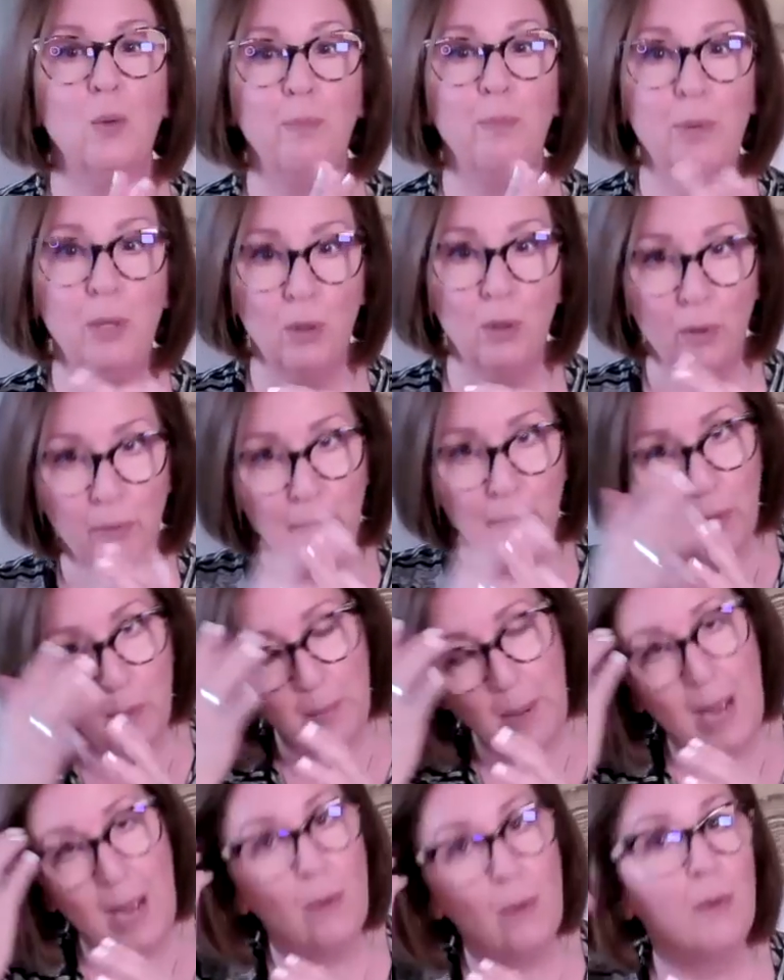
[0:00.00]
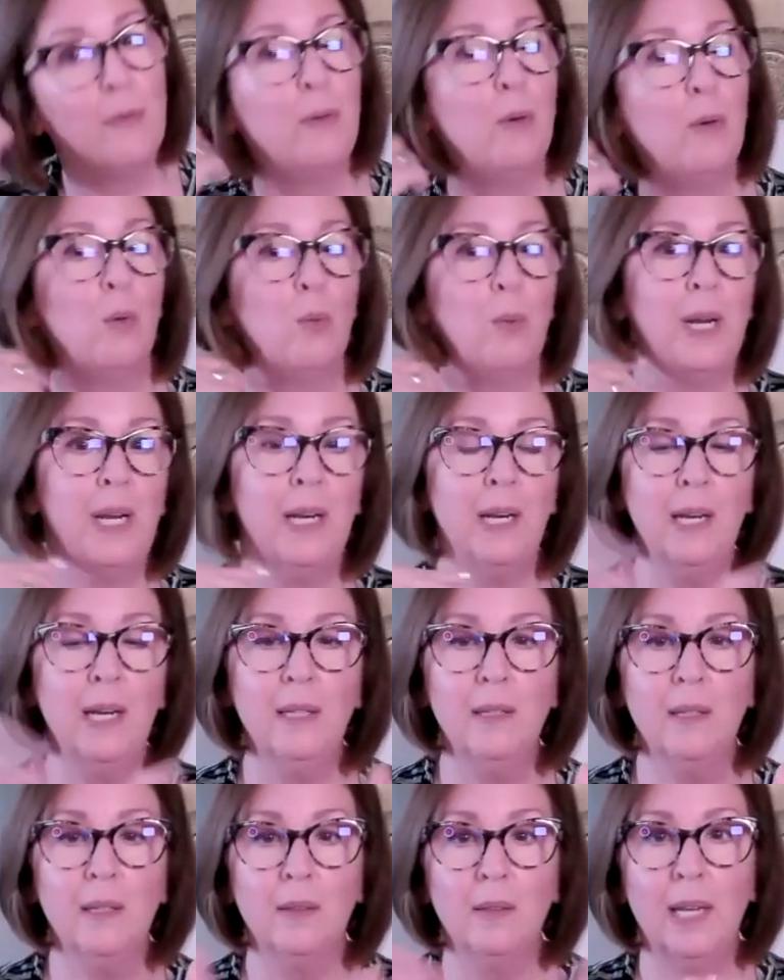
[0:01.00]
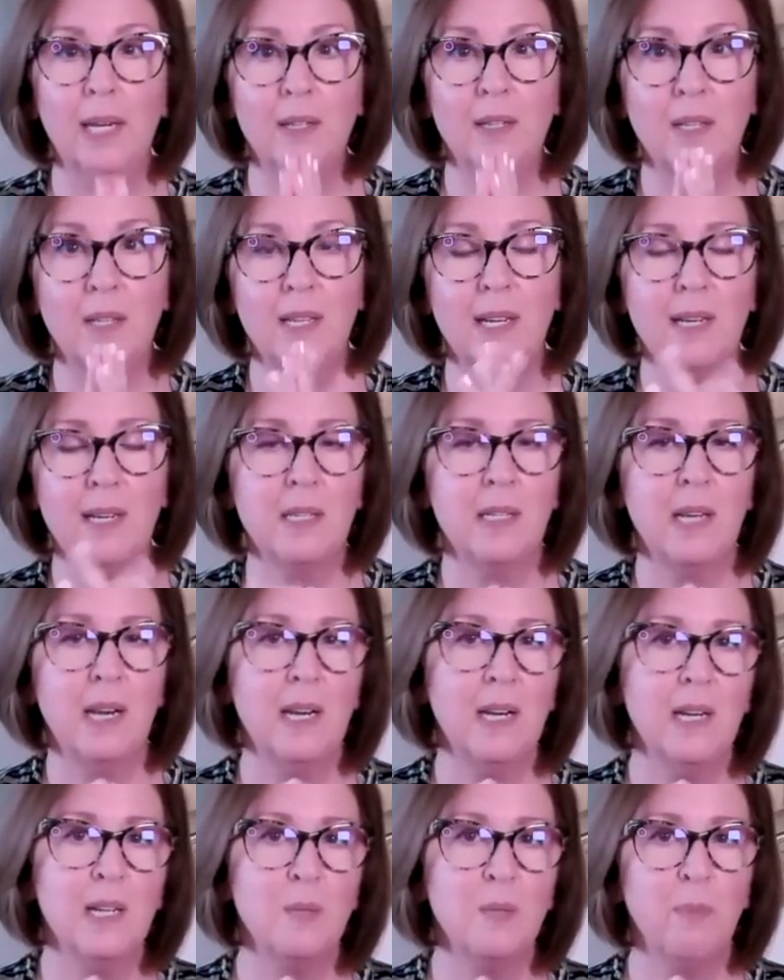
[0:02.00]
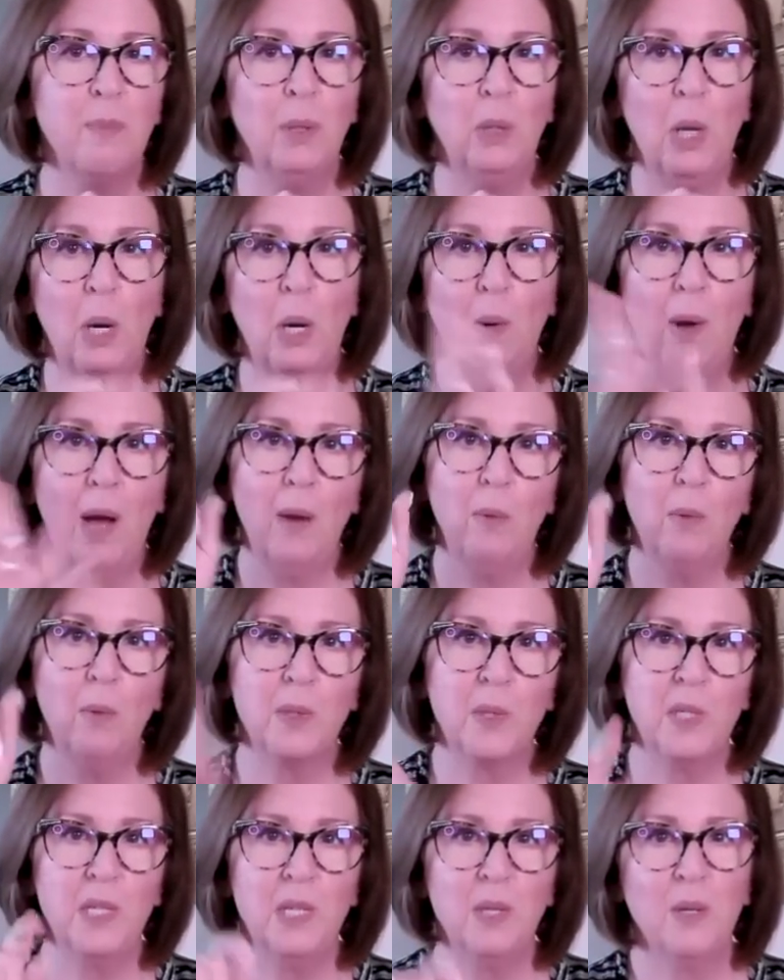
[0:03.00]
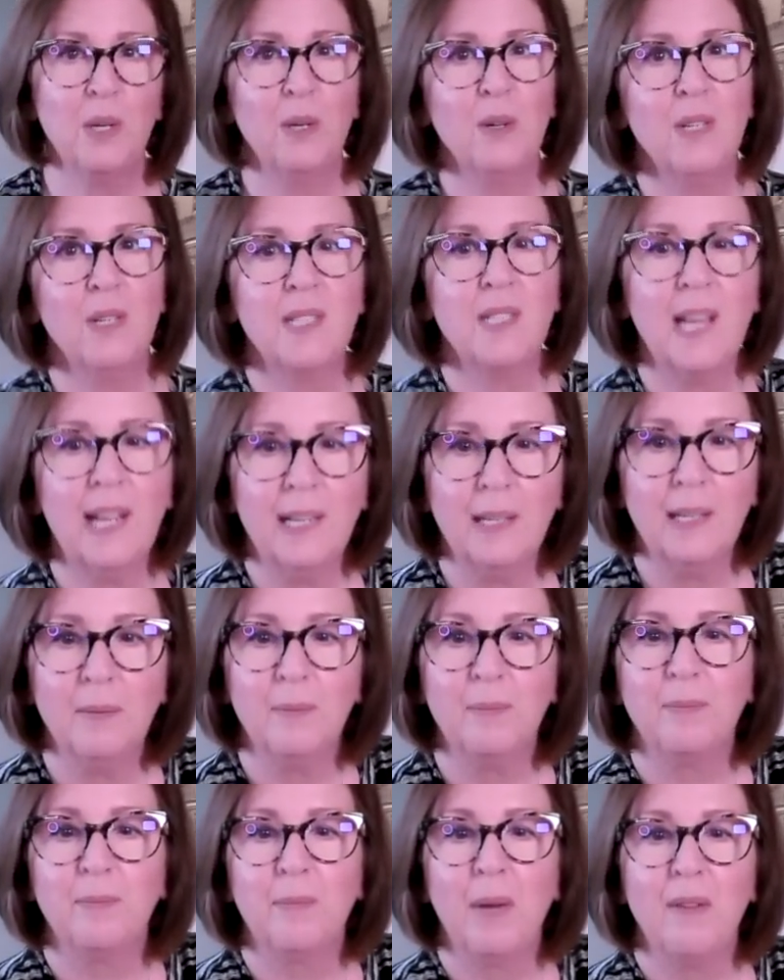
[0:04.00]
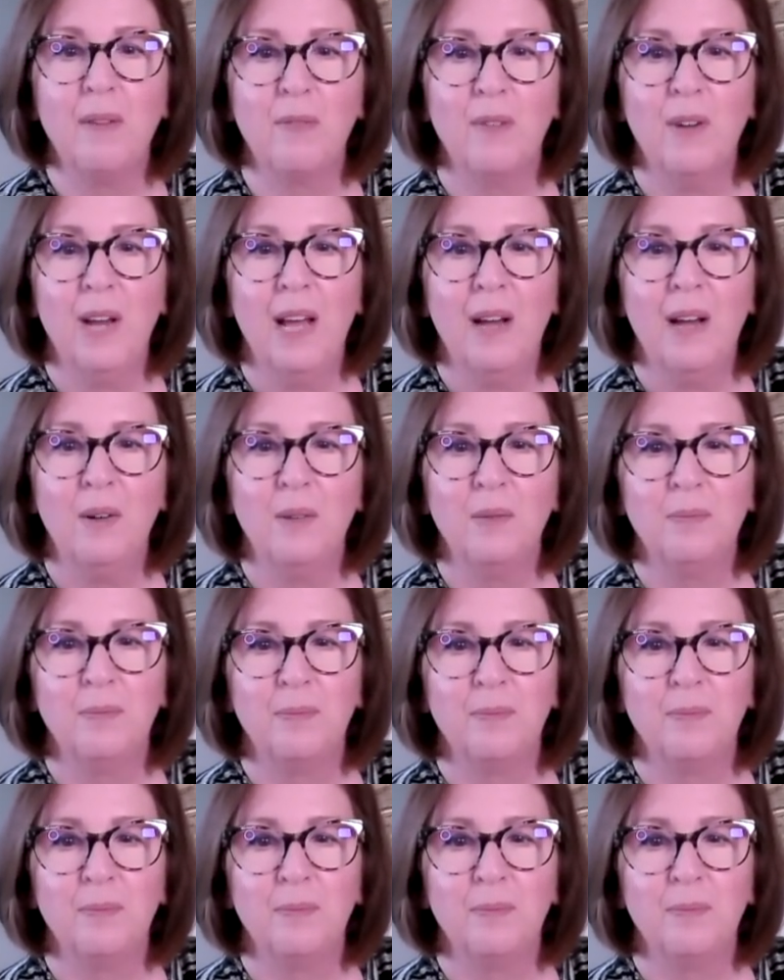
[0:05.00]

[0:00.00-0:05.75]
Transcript: Beautiful, powerful reading. The link to the extended is below. I will see you there in a second. Bye for now.